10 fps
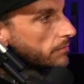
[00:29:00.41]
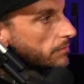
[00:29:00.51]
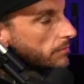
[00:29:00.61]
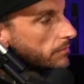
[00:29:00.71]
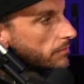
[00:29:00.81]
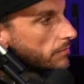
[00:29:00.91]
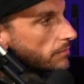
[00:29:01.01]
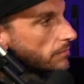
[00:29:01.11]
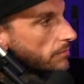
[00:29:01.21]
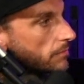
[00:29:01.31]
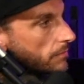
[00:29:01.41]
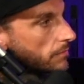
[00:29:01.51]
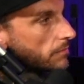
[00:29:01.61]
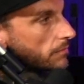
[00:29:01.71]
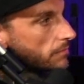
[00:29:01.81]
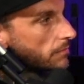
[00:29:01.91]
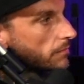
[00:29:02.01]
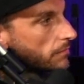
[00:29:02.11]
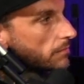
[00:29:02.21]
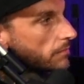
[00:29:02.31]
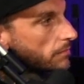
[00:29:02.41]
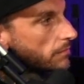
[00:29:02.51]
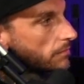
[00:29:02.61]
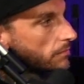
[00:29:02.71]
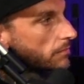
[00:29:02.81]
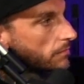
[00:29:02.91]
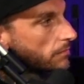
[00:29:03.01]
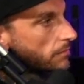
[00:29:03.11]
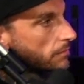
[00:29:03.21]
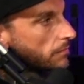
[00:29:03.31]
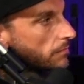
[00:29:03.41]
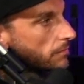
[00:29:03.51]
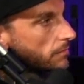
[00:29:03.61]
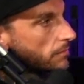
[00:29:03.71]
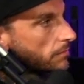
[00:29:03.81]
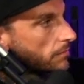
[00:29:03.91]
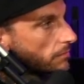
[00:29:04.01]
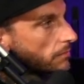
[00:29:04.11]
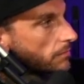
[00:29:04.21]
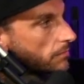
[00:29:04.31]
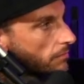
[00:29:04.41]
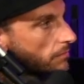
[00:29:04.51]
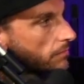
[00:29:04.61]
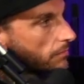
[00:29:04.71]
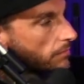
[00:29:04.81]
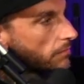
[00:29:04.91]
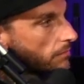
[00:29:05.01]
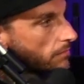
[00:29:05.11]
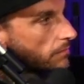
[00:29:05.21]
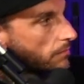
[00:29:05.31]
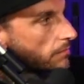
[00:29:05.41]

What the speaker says: (not speaking)